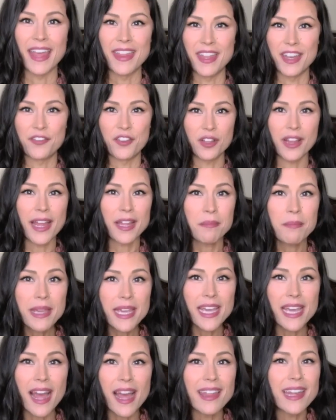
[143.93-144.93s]
And then if you're like
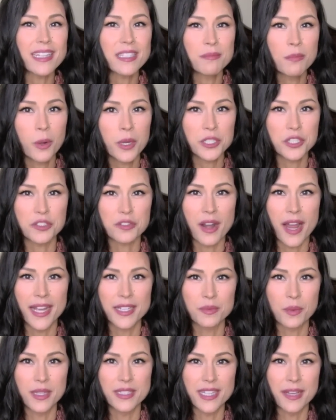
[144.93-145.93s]
me, I like to
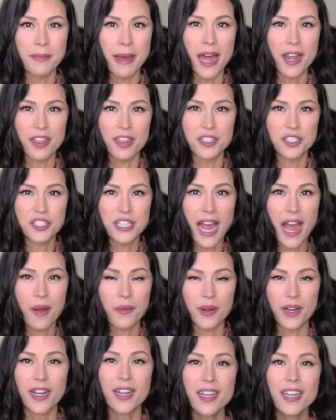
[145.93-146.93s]
moisturize once I'm out of the
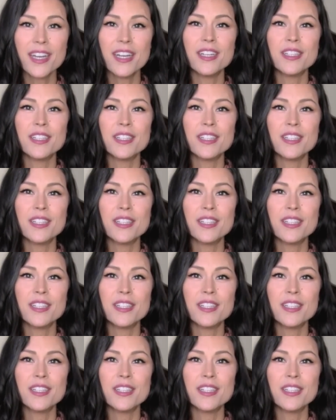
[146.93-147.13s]
shower.